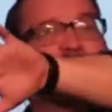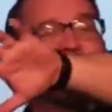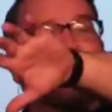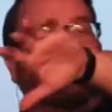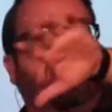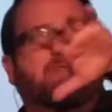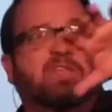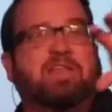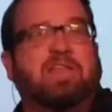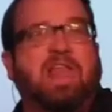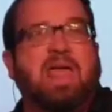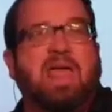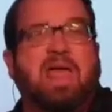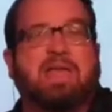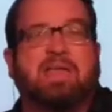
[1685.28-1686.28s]
that covered the
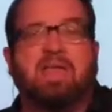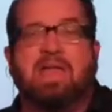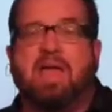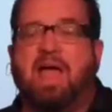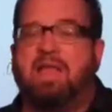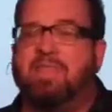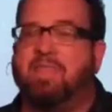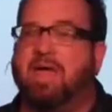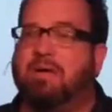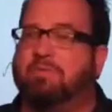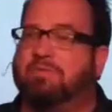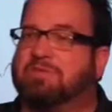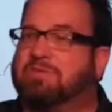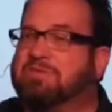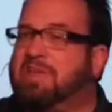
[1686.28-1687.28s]
land. And they
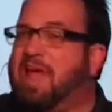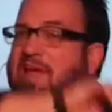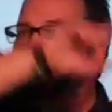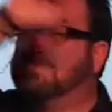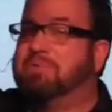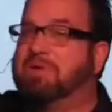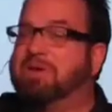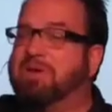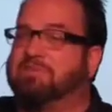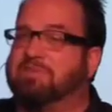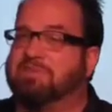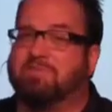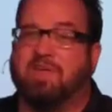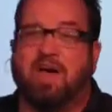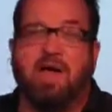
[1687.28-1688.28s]
were safe because
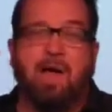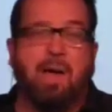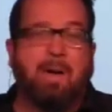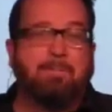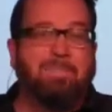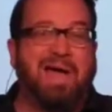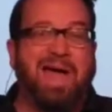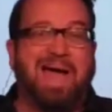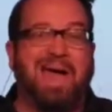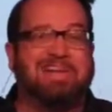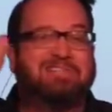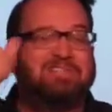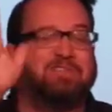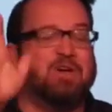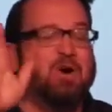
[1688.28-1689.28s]
of the
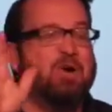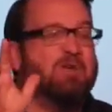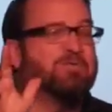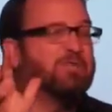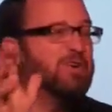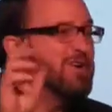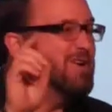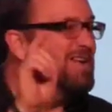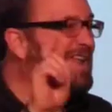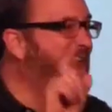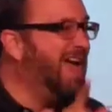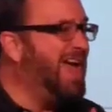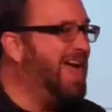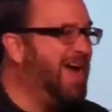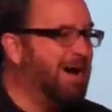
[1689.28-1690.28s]
Passover
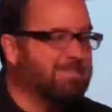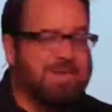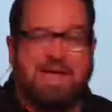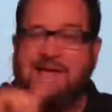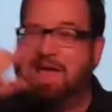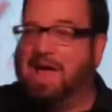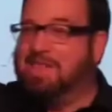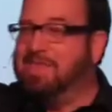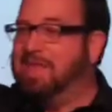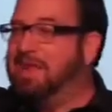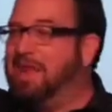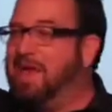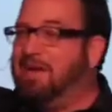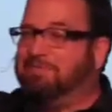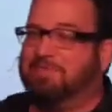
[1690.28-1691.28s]
lamb. And they
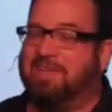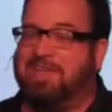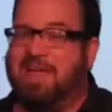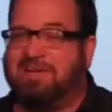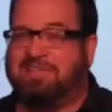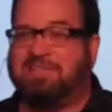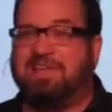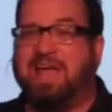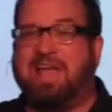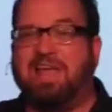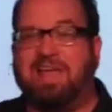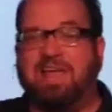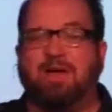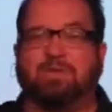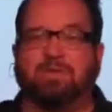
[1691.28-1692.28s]
left the next day
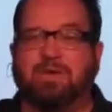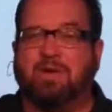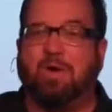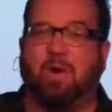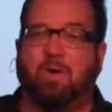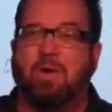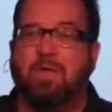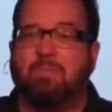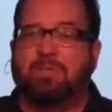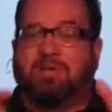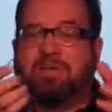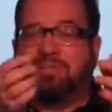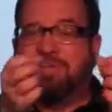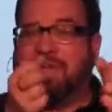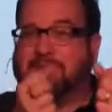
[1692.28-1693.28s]
healed and whole
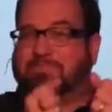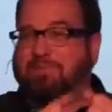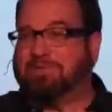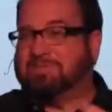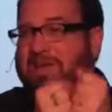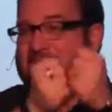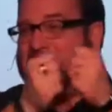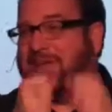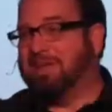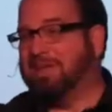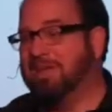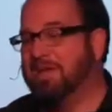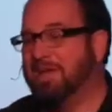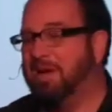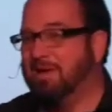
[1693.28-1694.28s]
because they had
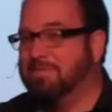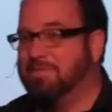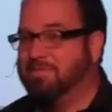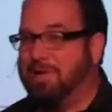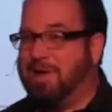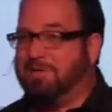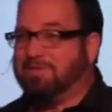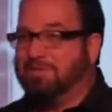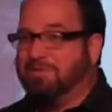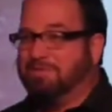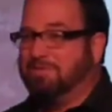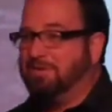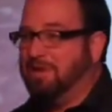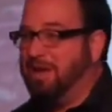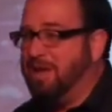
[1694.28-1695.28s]
partaken of the
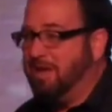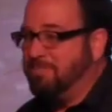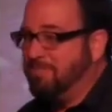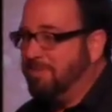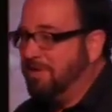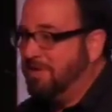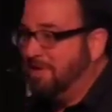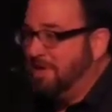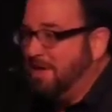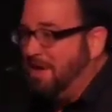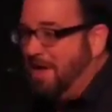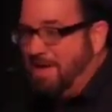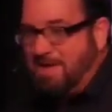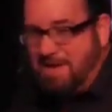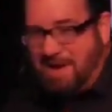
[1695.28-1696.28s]
Passover lamb. Yeah.
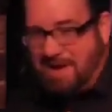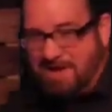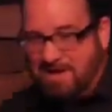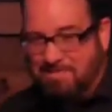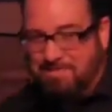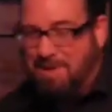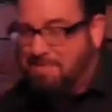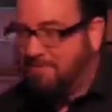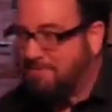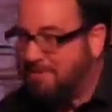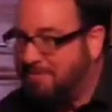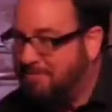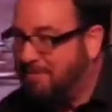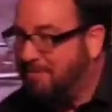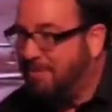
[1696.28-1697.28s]
And then I hear people
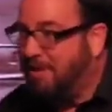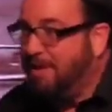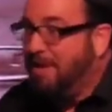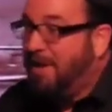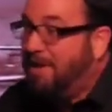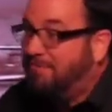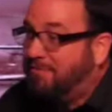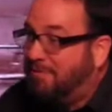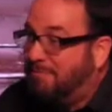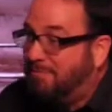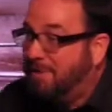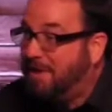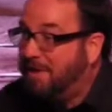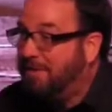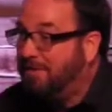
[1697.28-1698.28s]
tell me, well, if it
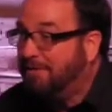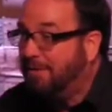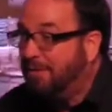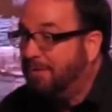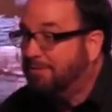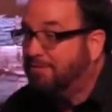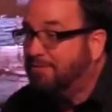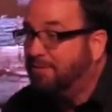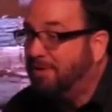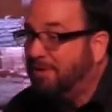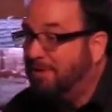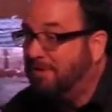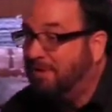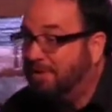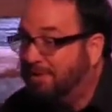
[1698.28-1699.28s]
be the Lord's
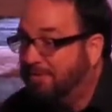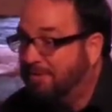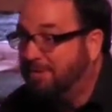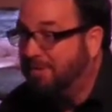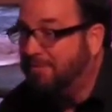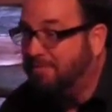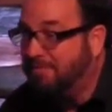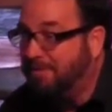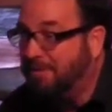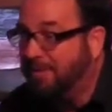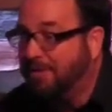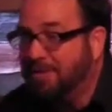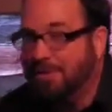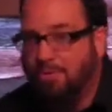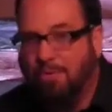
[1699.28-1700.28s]
will, he'll heal me.
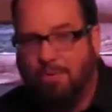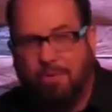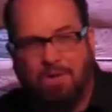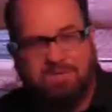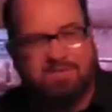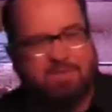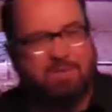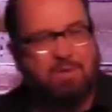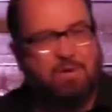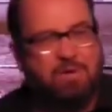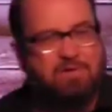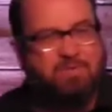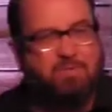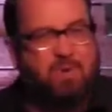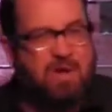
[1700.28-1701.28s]
Well, what's the
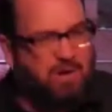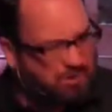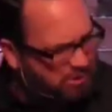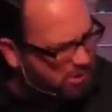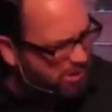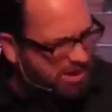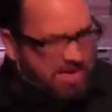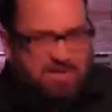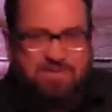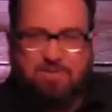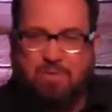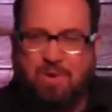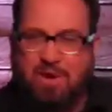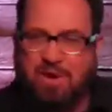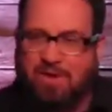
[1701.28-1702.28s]
Lord's will? Look at his
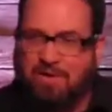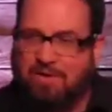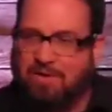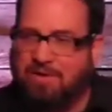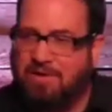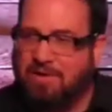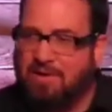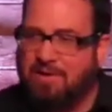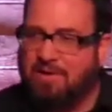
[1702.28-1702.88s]
word.